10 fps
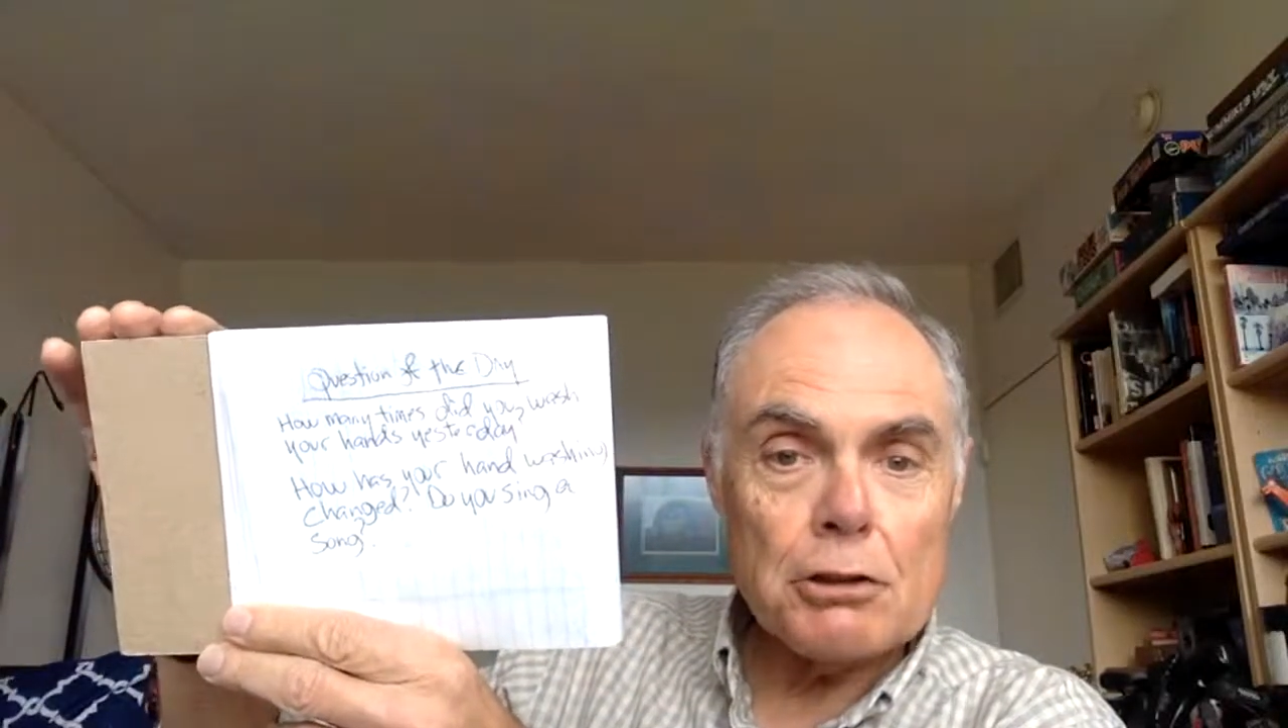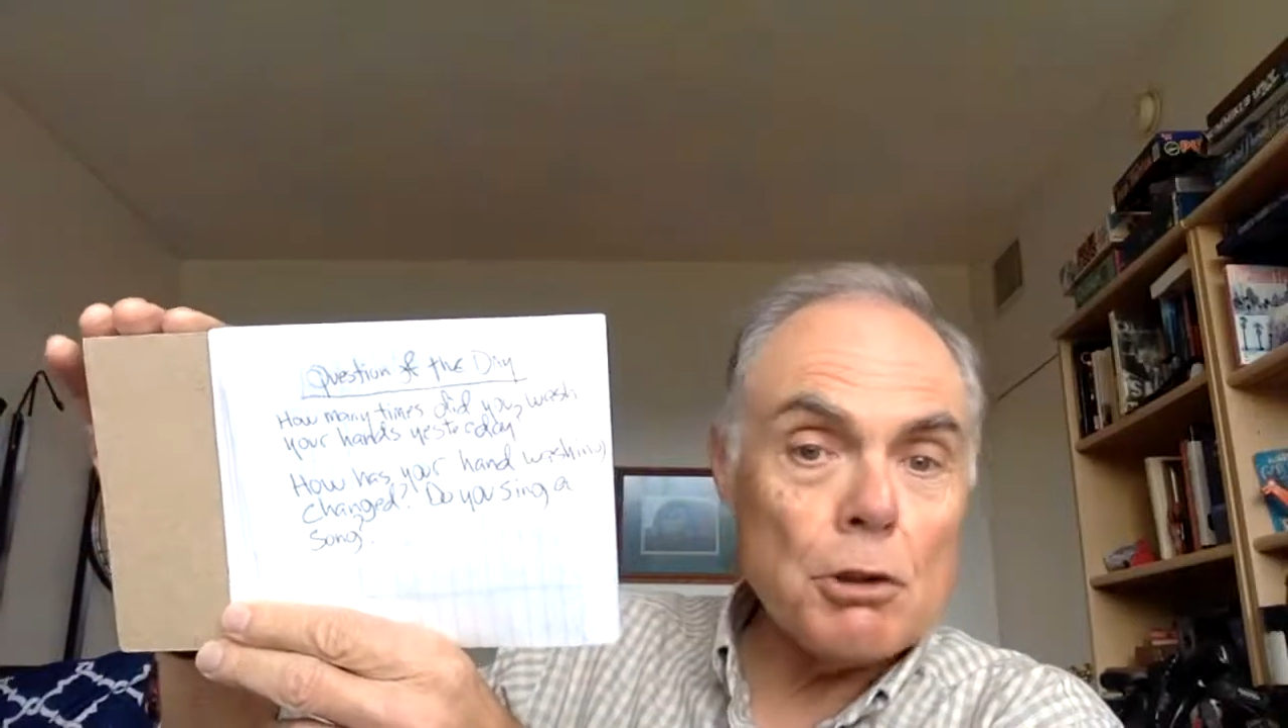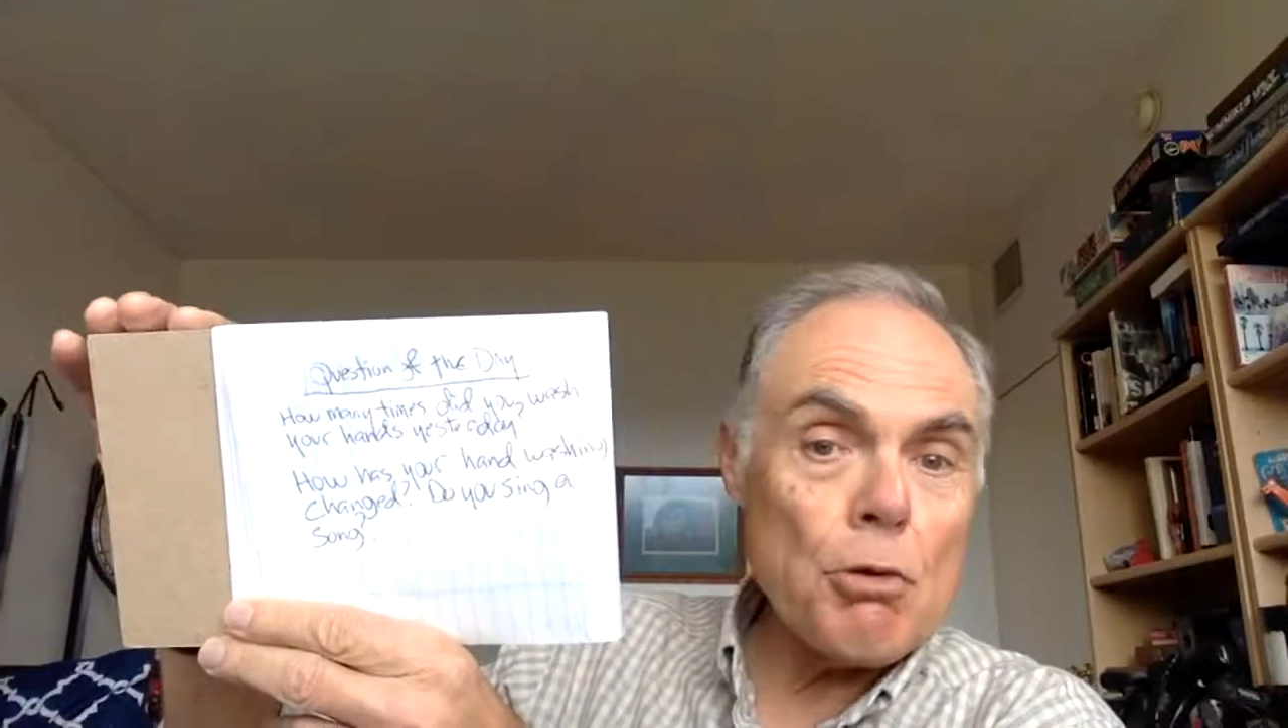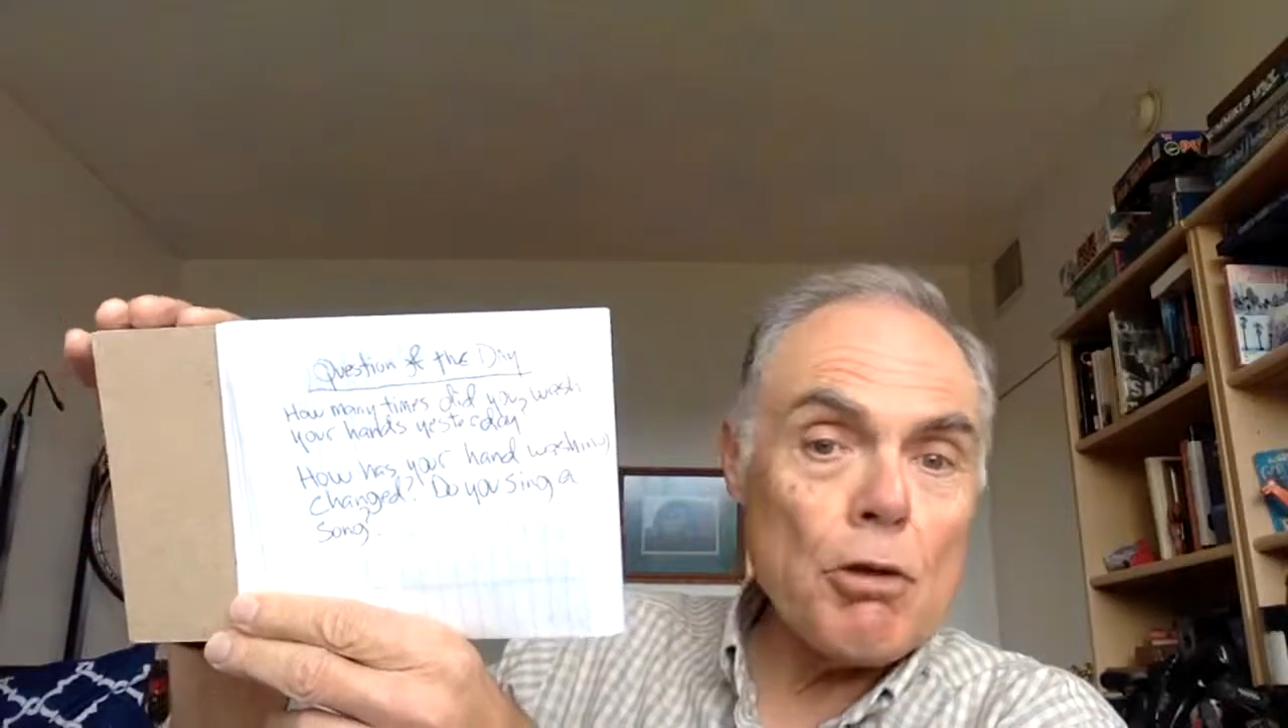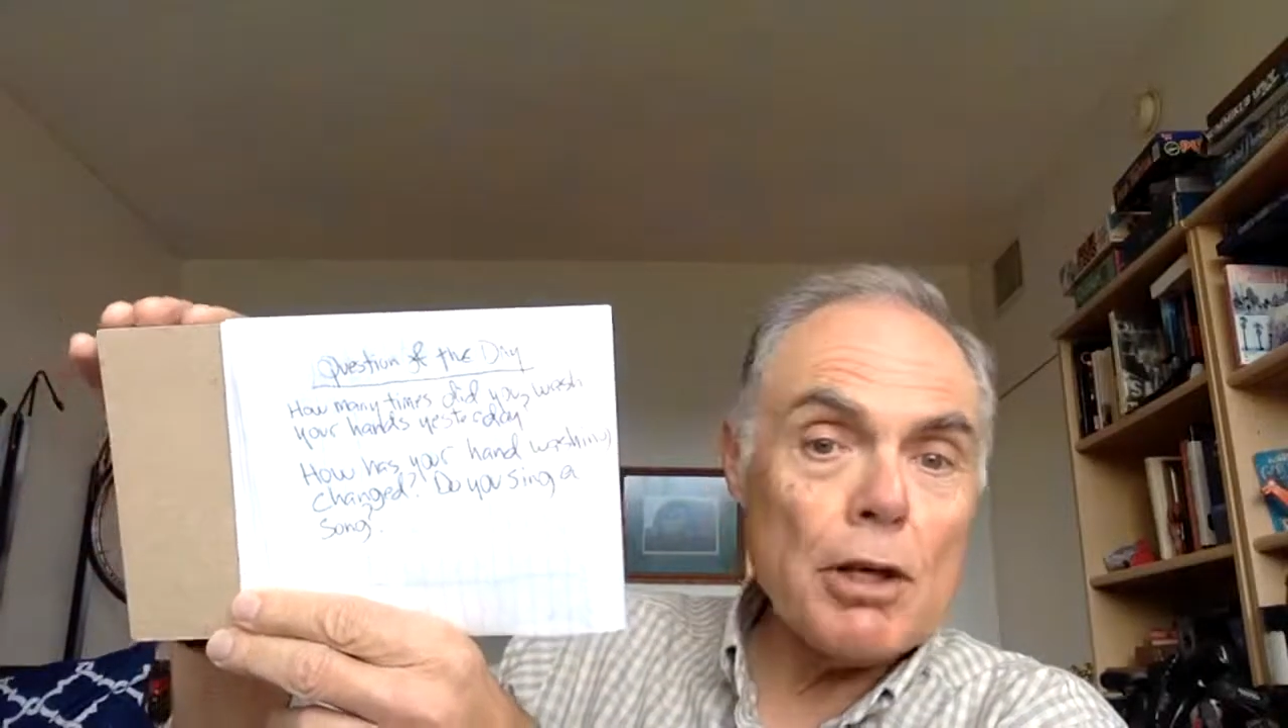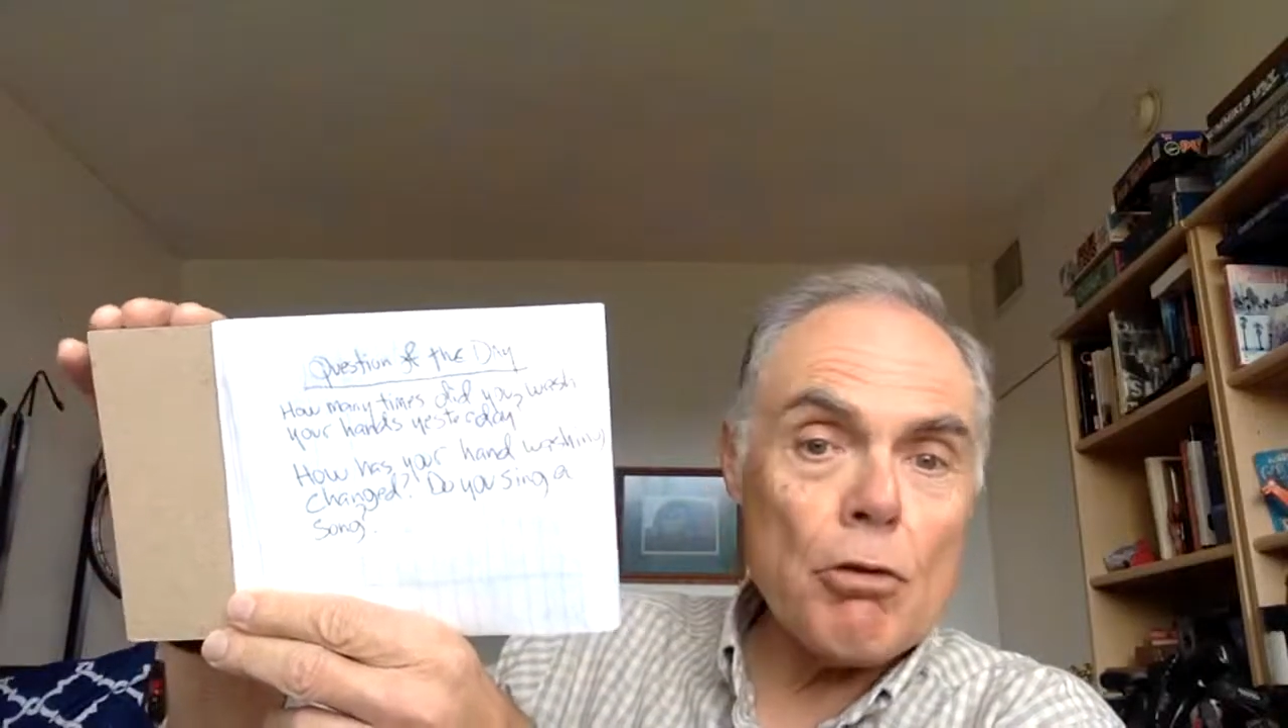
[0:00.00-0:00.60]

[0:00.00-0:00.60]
Do you sing a